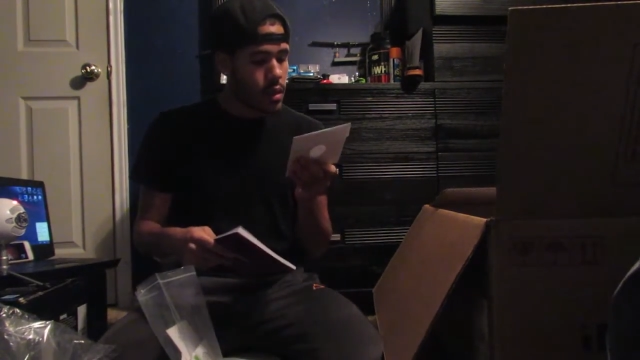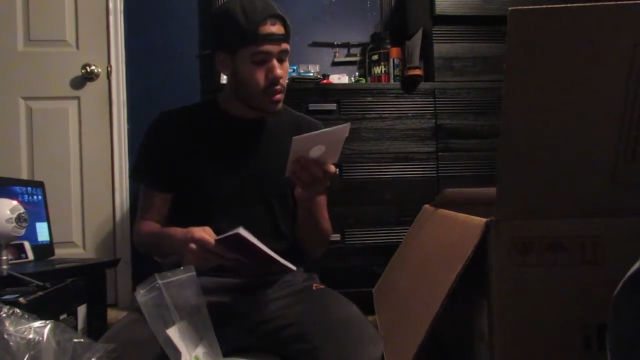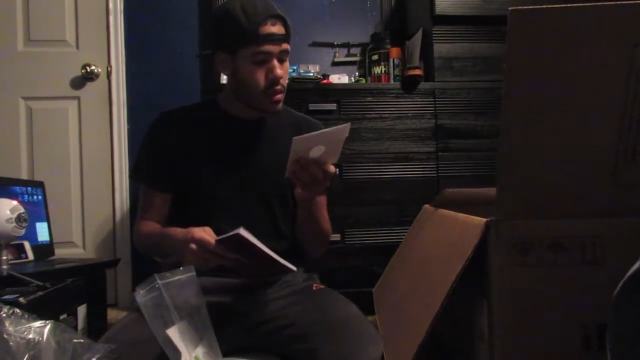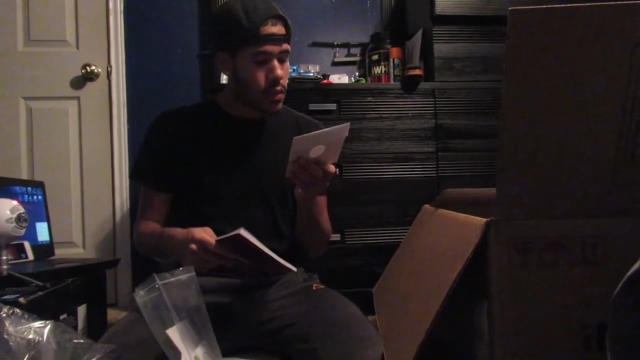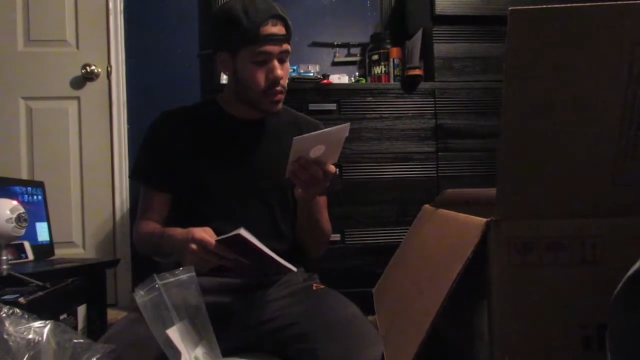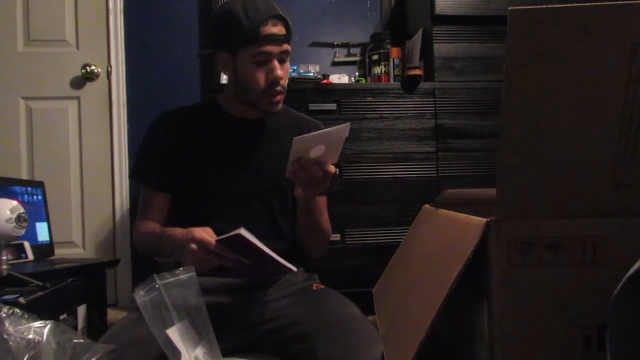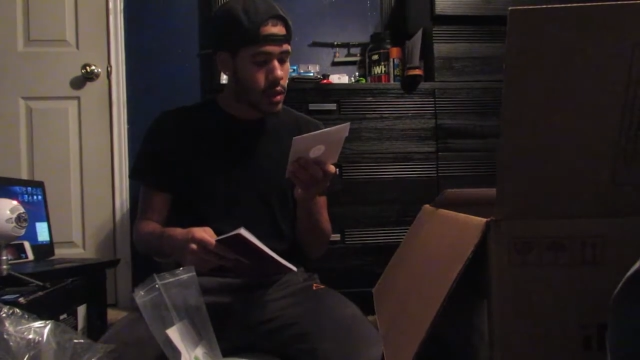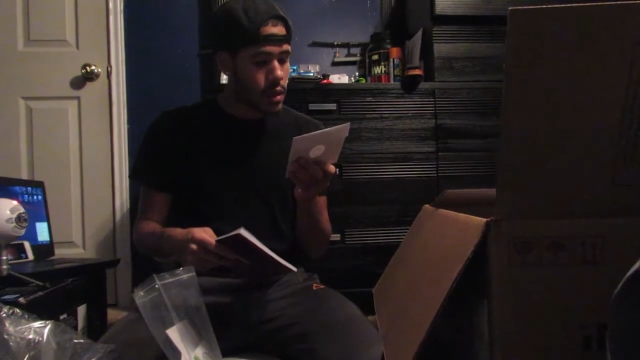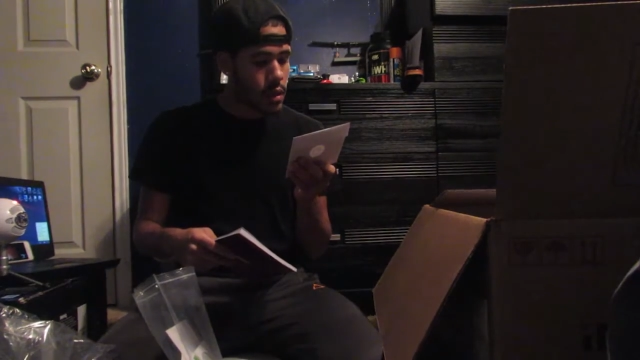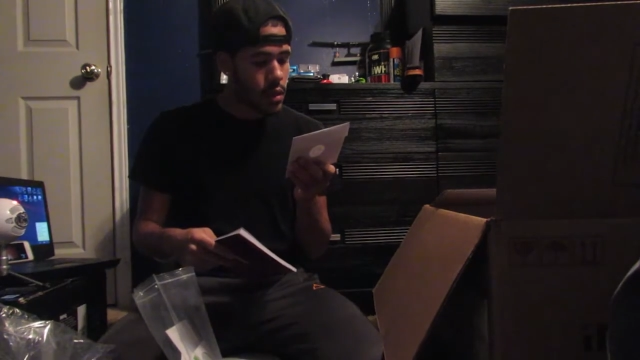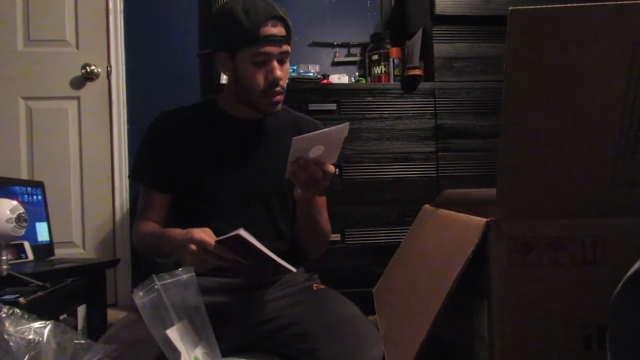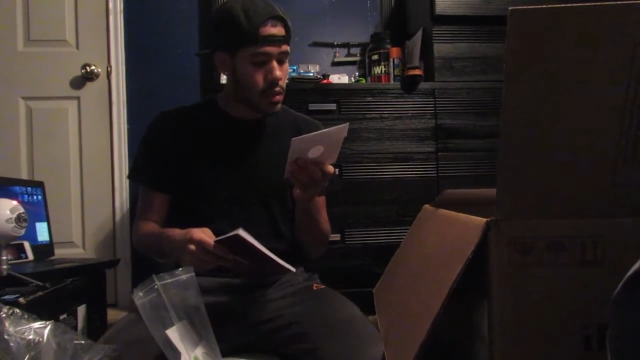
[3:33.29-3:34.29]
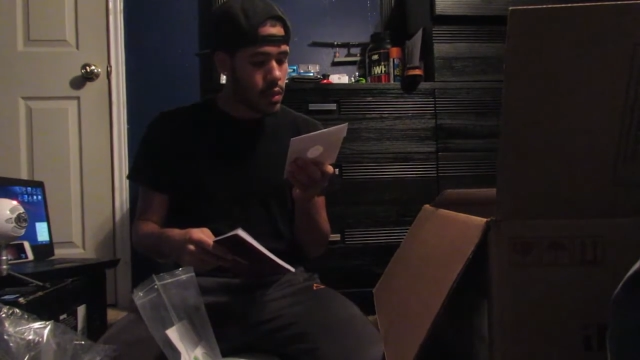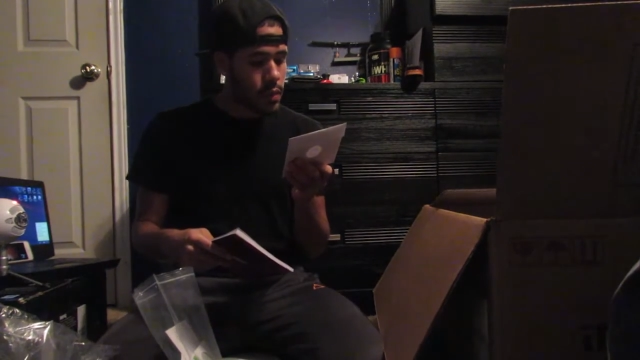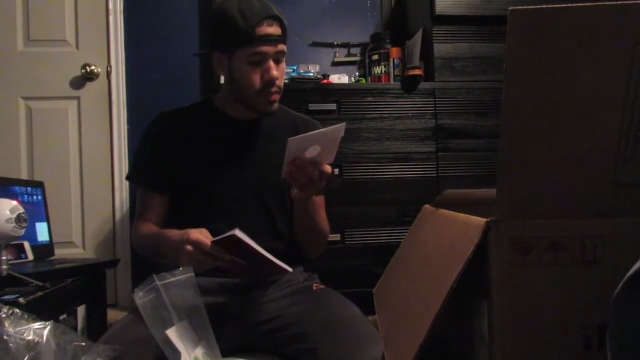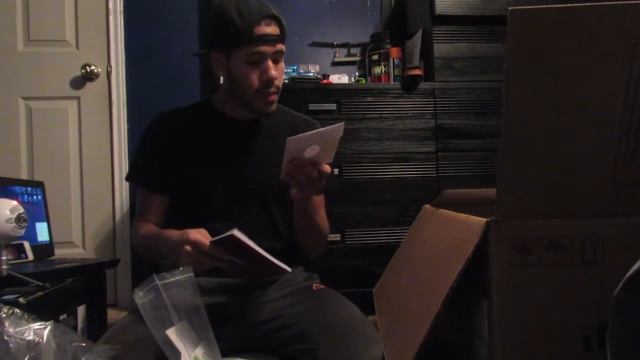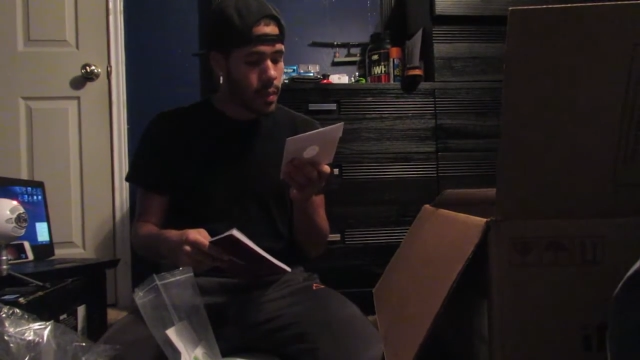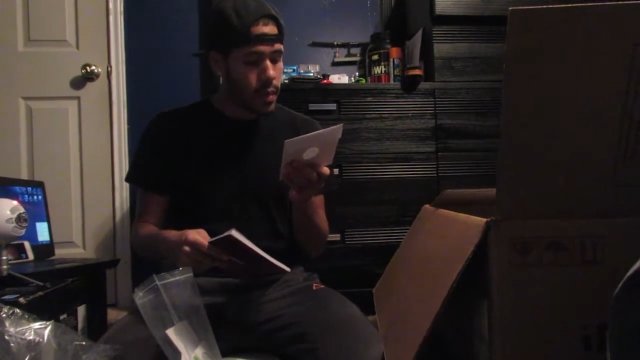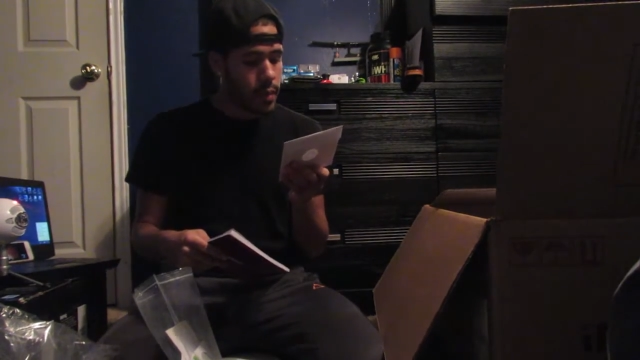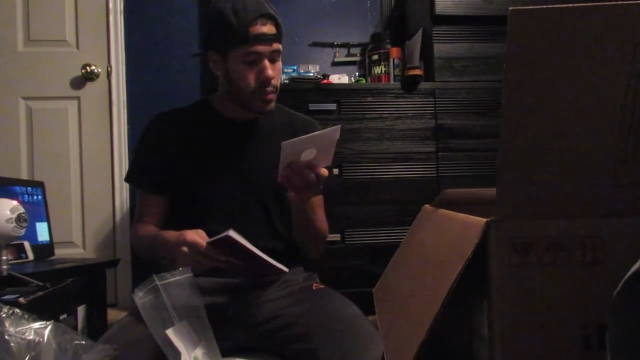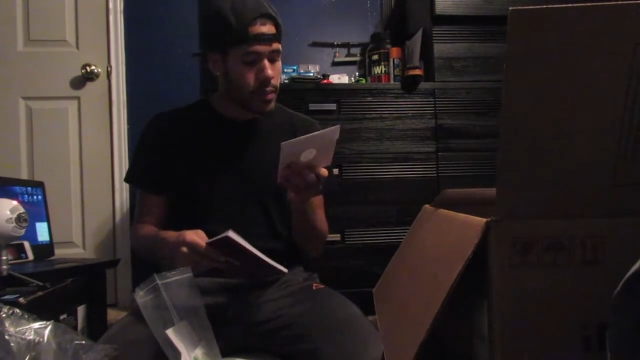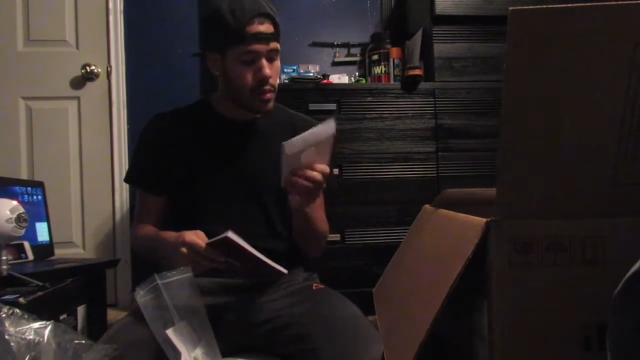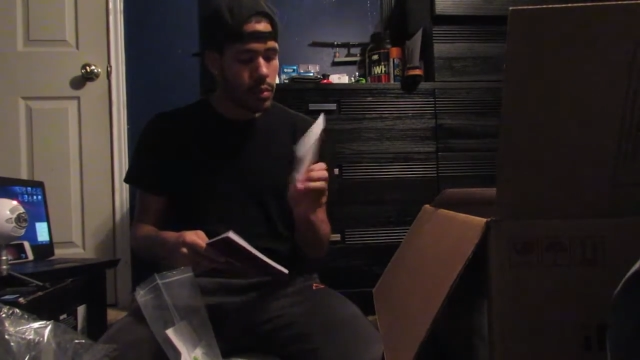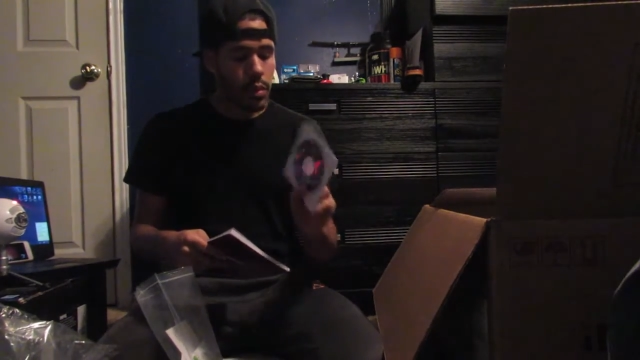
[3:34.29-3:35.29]
Then we got some
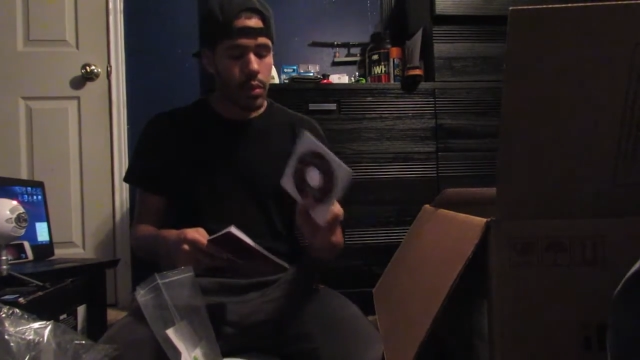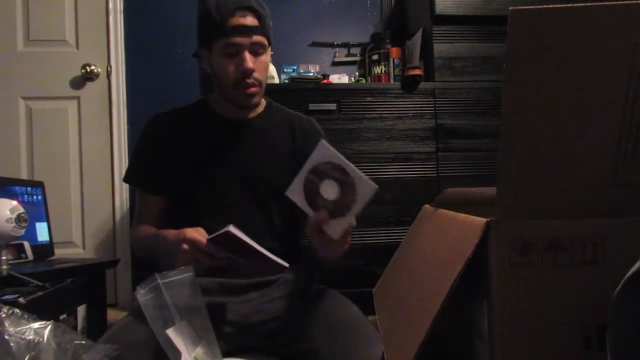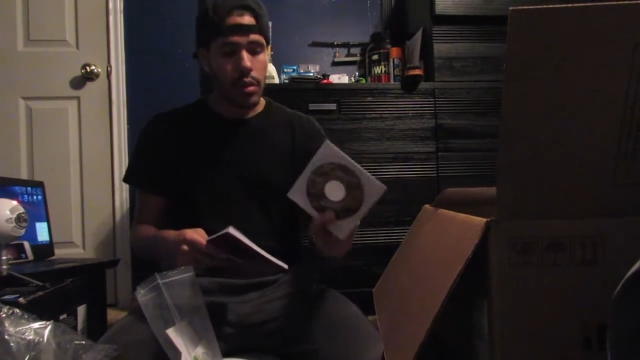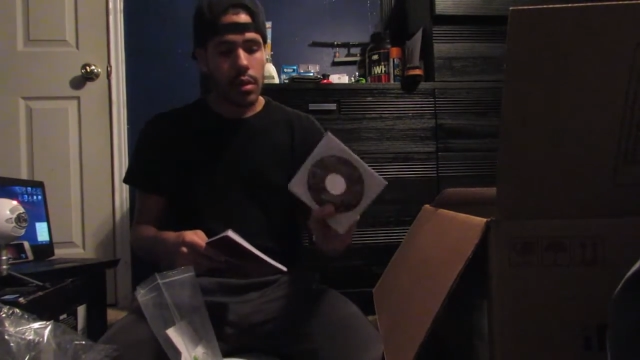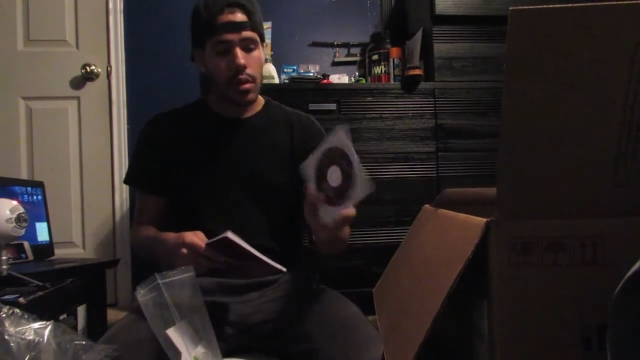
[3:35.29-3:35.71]
support.